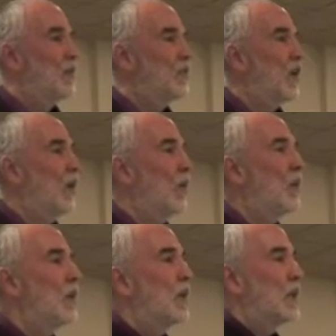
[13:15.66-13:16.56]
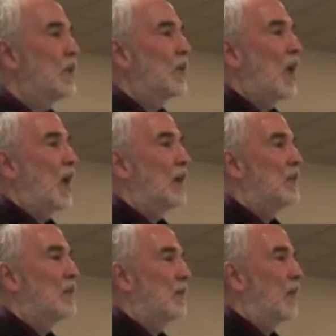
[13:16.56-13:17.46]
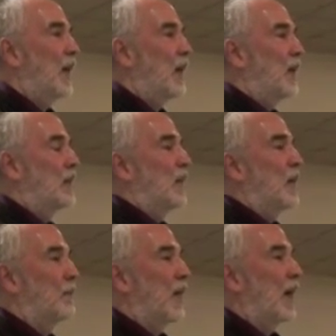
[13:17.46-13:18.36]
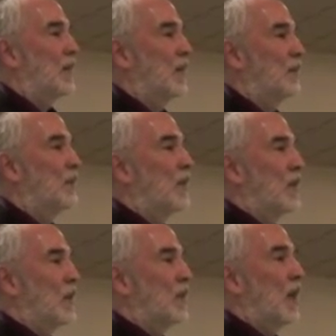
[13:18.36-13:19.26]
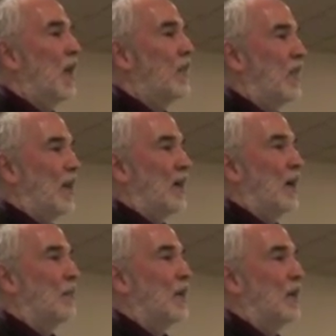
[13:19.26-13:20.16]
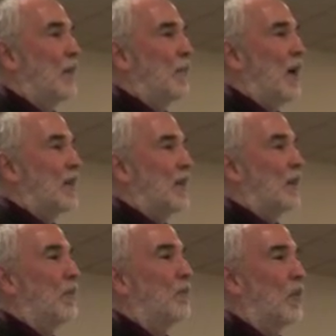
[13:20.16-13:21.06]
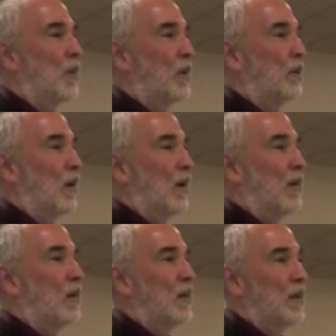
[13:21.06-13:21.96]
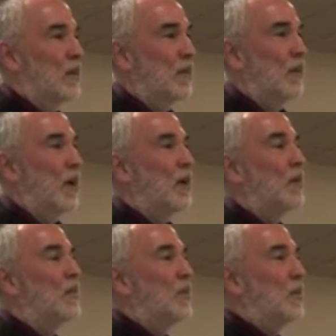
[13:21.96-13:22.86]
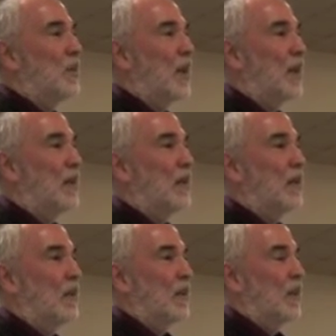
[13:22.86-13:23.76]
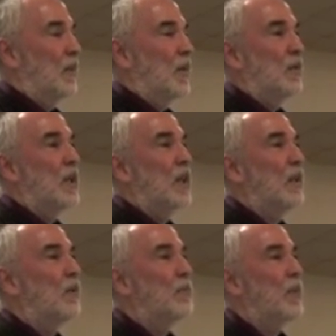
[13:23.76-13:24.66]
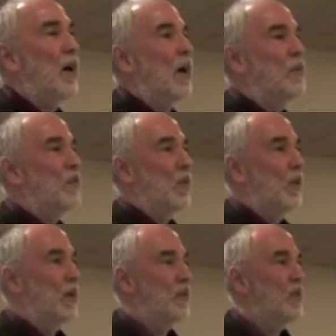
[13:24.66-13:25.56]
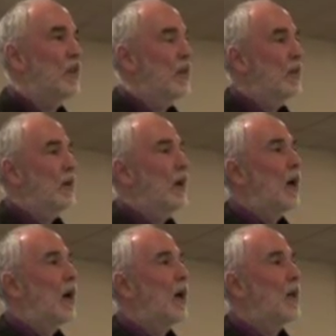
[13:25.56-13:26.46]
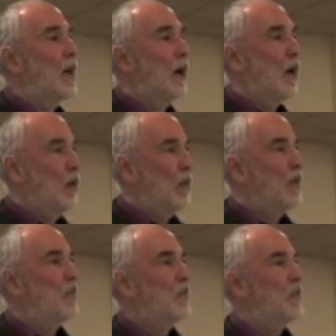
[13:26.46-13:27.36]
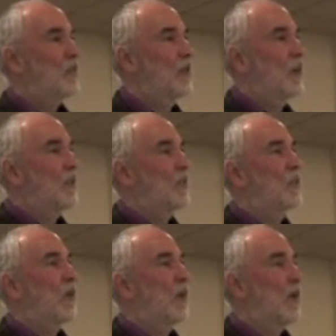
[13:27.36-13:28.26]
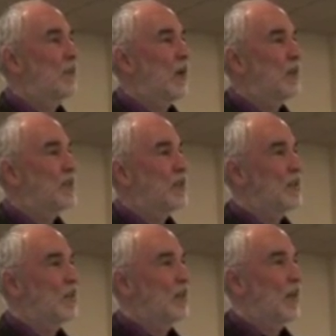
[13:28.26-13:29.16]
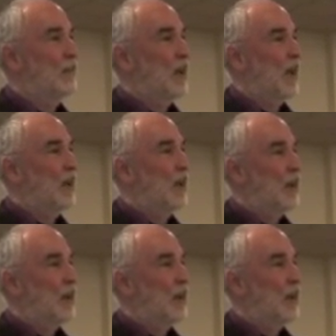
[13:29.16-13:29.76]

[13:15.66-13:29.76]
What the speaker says: So you can't delay in getting back to them. You can't think, I'm going to get back to that reporter tomorrow. Tomorrow is too late. When we're dealing with blog stories, I always start the story and publish it the same day.